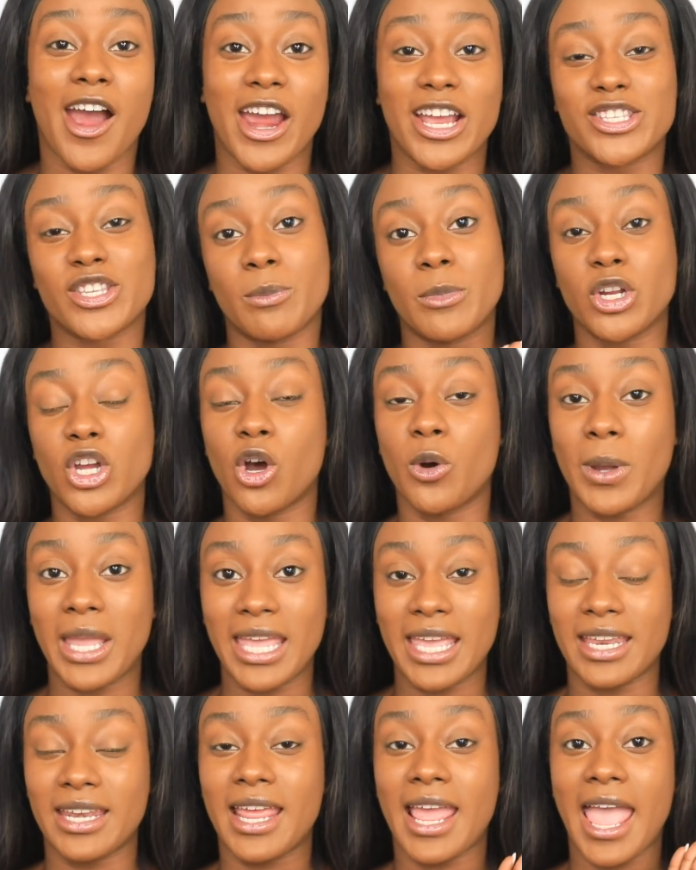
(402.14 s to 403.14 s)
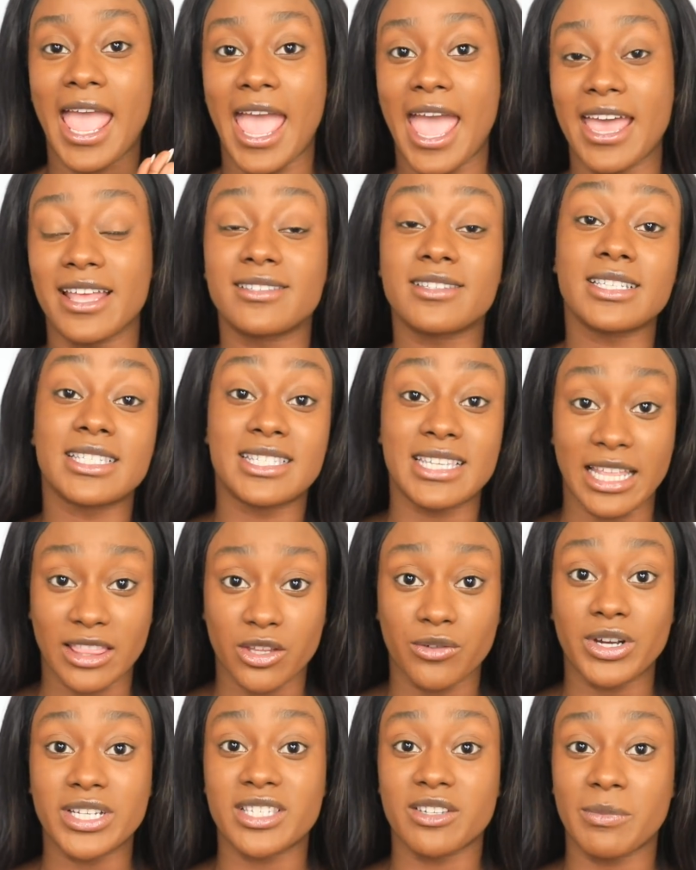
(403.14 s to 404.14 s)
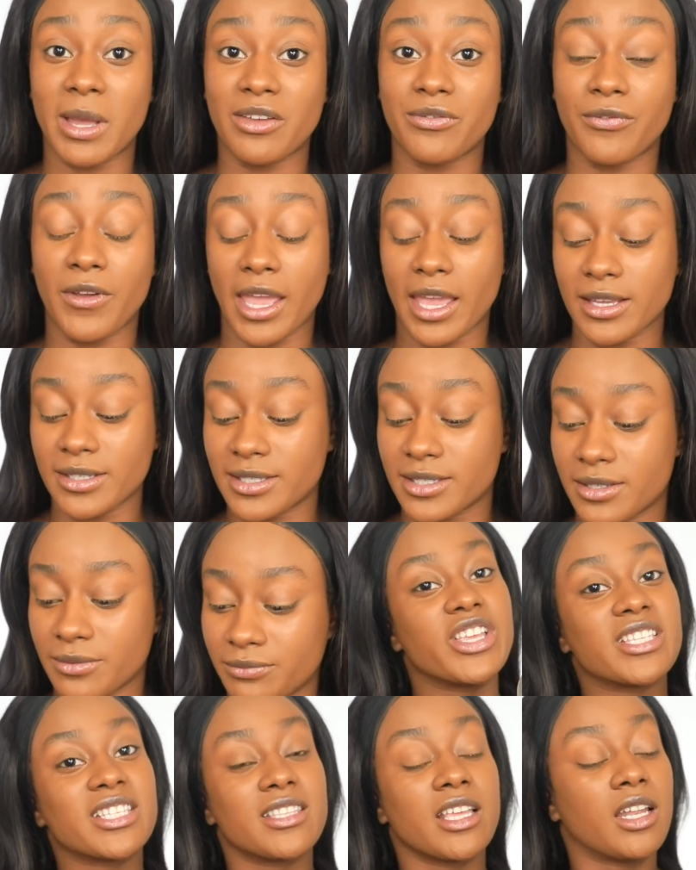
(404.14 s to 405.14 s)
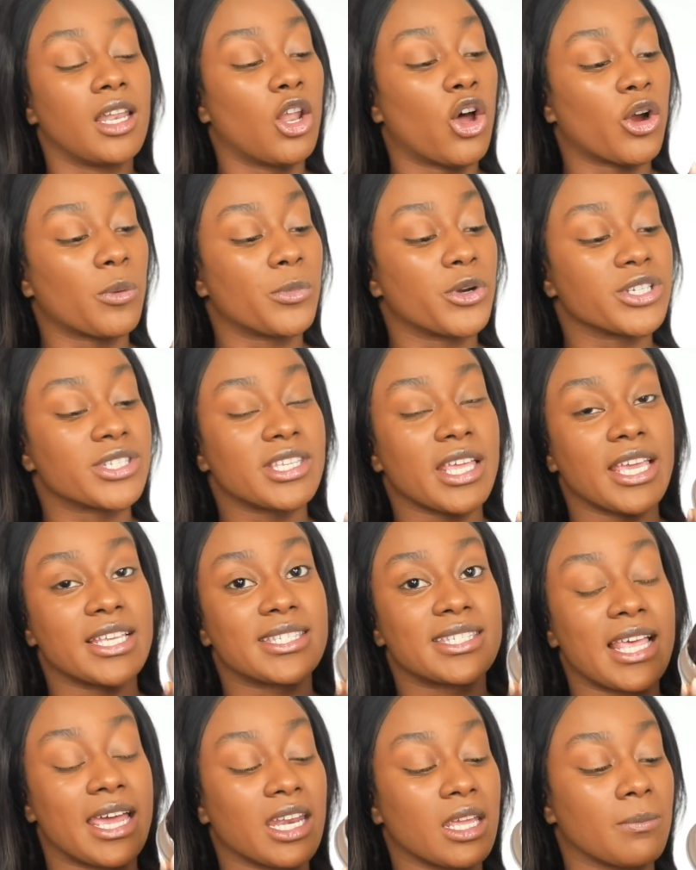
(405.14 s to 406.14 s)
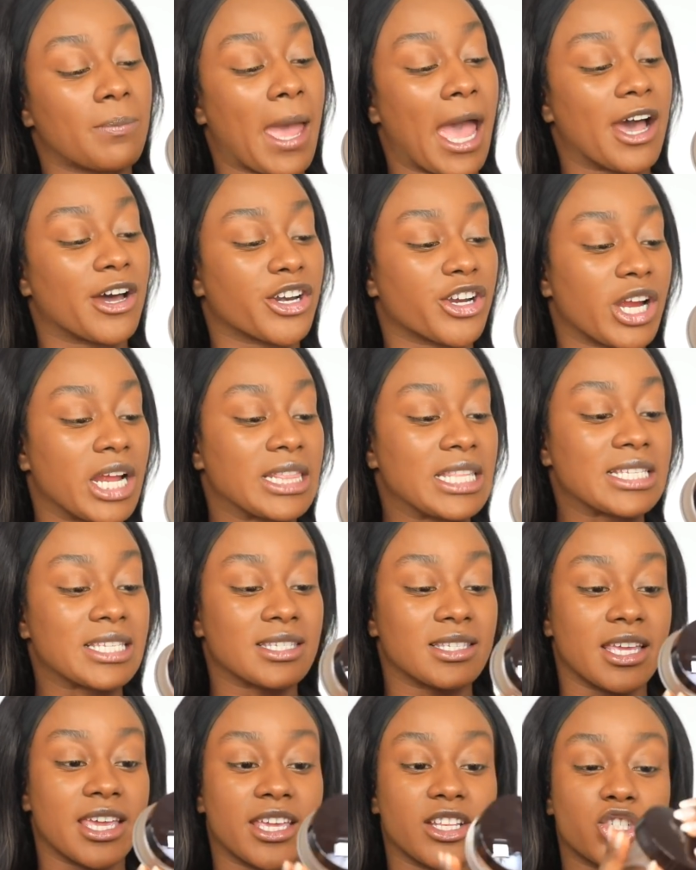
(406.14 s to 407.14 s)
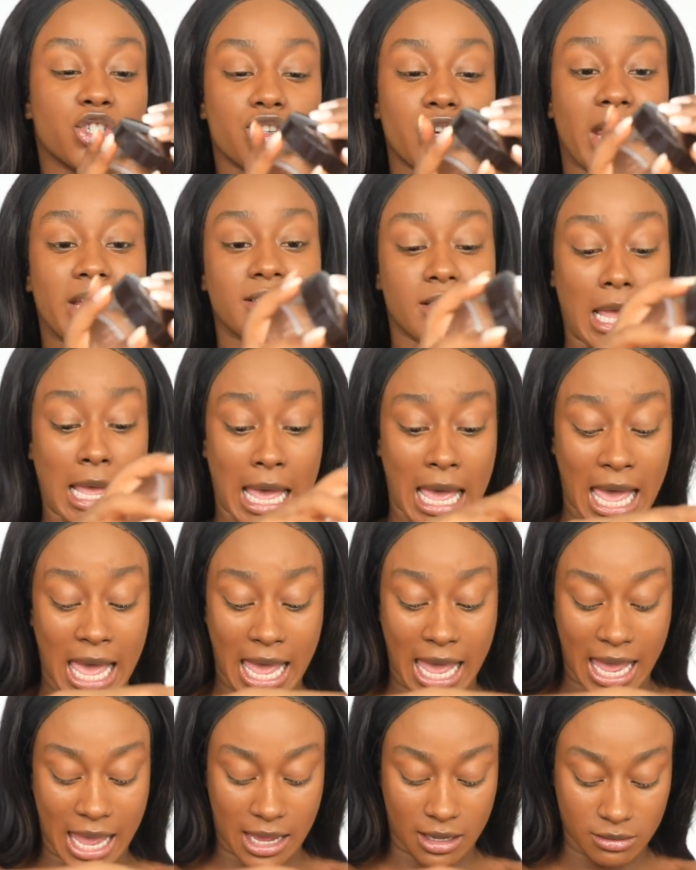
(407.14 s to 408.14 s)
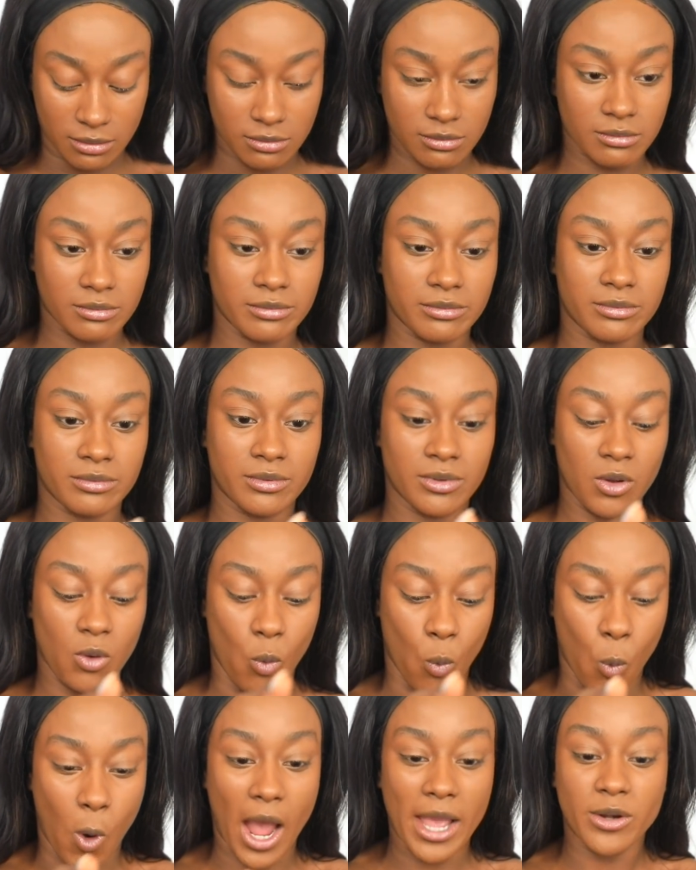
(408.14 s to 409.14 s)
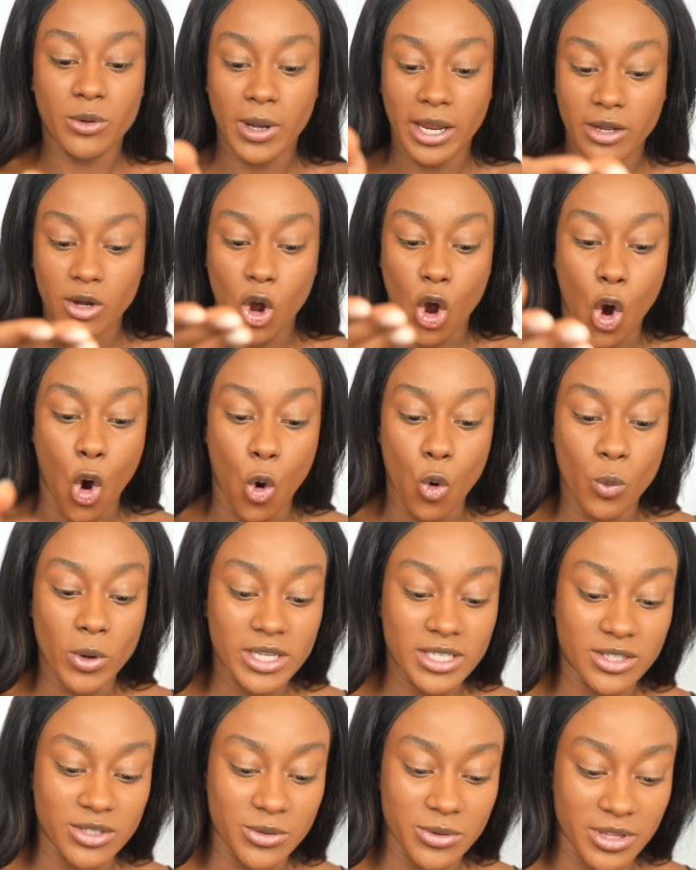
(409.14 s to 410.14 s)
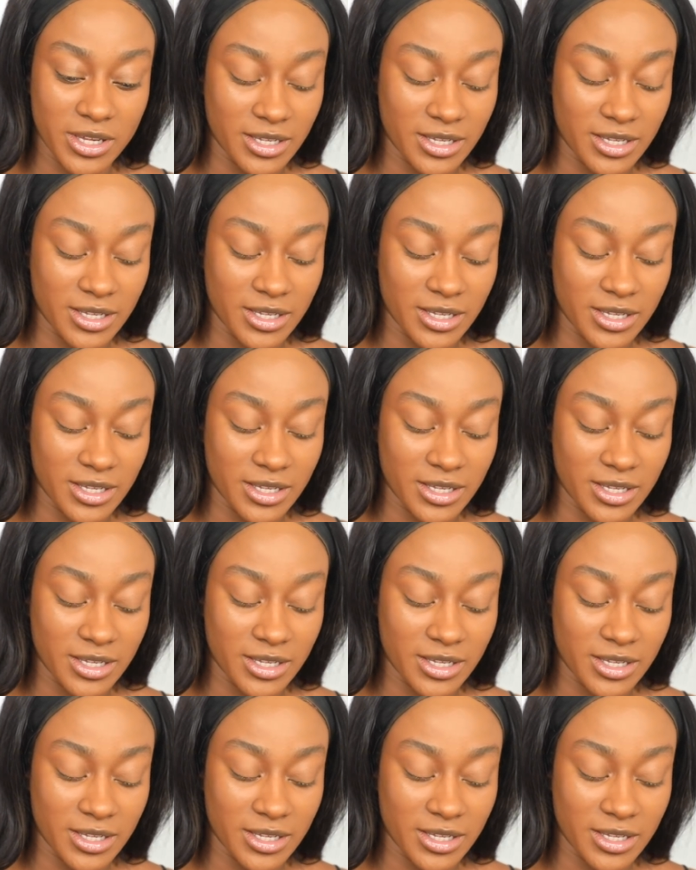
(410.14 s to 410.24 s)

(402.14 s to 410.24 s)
All right, so I'm gonna go in and set the rest of my face. This is the Laura Mercier setting powder, and this is in trend. Why do I always do